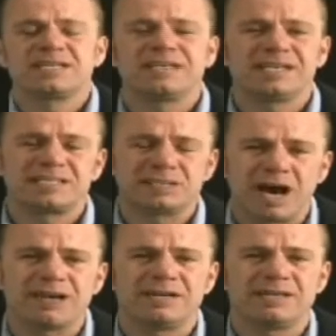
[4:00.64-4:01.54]
to get
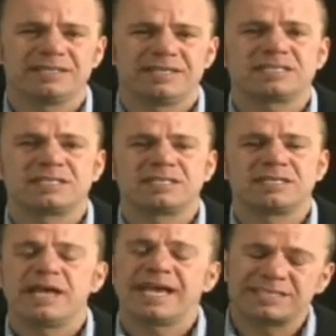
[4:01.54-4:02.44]
slaughtered in this,
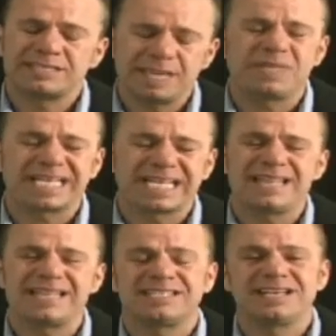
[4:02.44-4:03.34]
except the
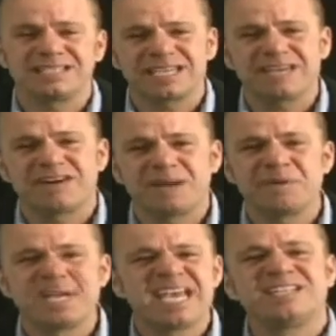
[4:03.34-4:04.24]
guy that doesn't give
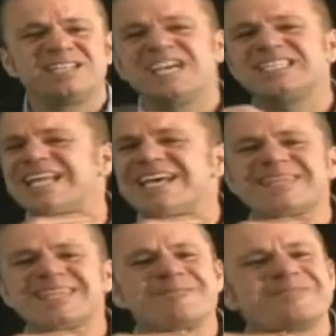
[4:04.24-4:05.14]
up and doesn't
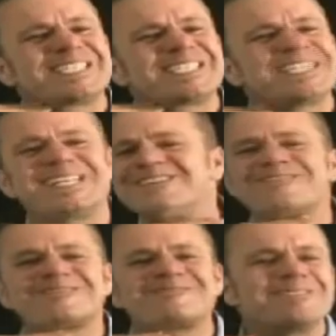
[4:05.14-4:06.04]
let them slit their
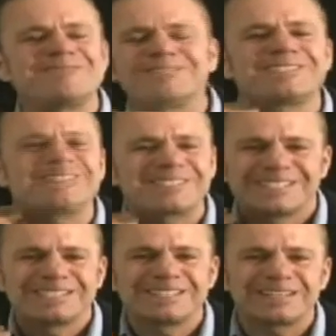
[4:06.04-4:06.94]
throats,
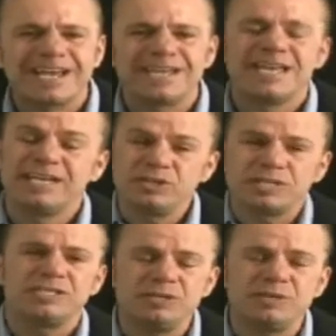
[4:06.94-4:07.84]
okay? And you
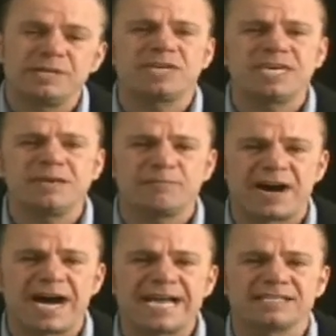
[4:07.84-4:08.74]
could do it if you keep
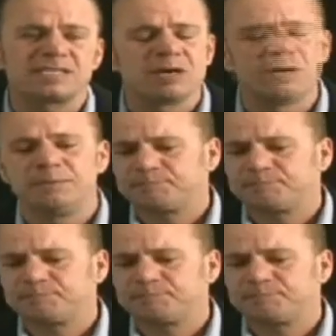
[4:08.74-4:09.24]
fighting. So